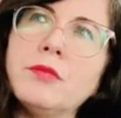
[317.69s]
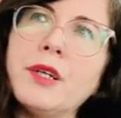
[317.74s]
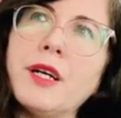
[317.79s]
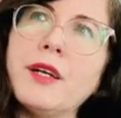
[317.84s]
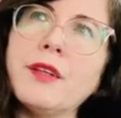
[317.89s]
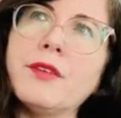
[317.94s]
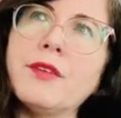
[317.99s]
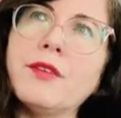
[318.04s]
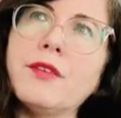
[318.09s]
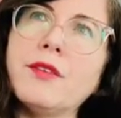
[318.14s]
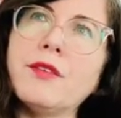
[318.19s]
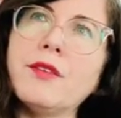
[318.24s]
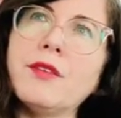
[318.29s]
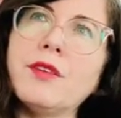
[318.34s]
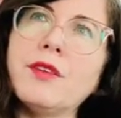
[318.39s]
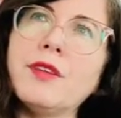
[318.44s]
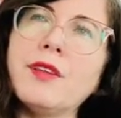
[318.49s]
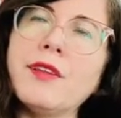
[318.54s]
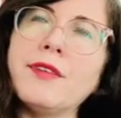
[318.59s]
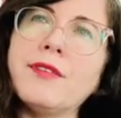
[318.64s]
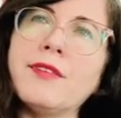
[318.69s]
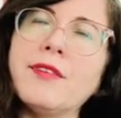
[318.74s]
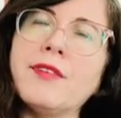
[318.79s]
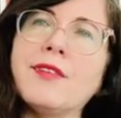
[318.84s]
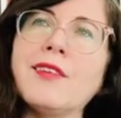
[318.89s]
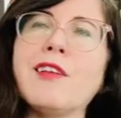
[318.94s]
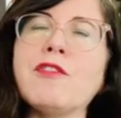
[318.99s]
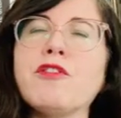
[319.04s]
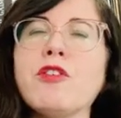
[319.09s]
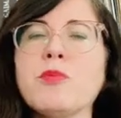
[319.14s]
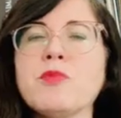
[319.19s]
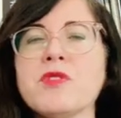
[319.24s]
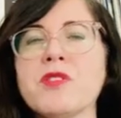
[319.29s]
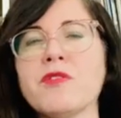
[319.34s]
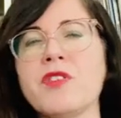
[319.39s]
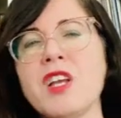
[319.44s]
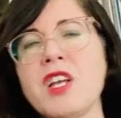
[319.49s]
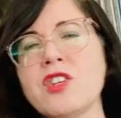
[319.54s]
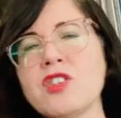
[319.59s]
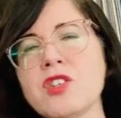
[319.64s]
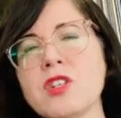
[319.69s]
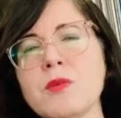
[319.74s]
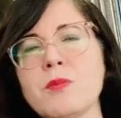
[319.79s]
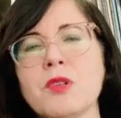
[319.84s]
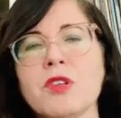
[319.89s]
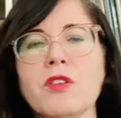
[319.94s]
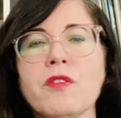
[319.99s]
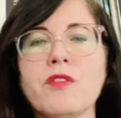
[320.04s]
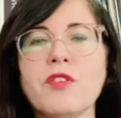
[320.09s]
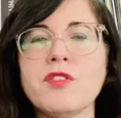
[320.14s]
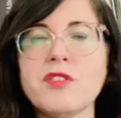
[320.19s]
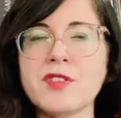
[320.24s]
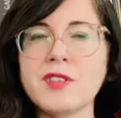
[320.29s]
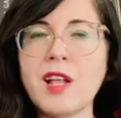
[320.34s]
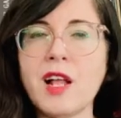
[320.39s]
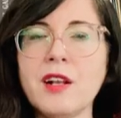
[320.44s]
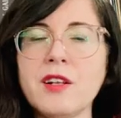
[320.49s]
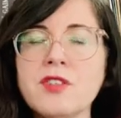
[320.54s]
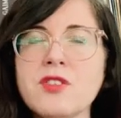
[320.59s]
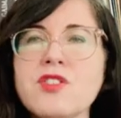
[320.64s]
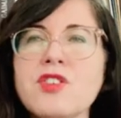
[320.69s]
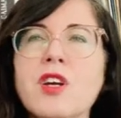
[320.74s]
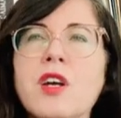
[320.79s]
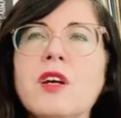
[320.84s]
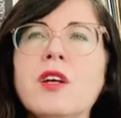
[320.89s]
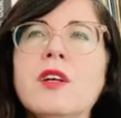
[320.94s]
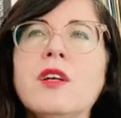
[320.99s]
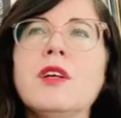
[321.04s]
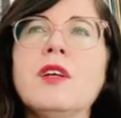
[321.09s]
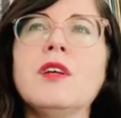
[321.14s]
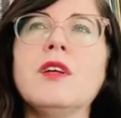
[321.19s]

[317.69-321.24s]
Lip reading: But there's the self-observation, a bit of nostalgia.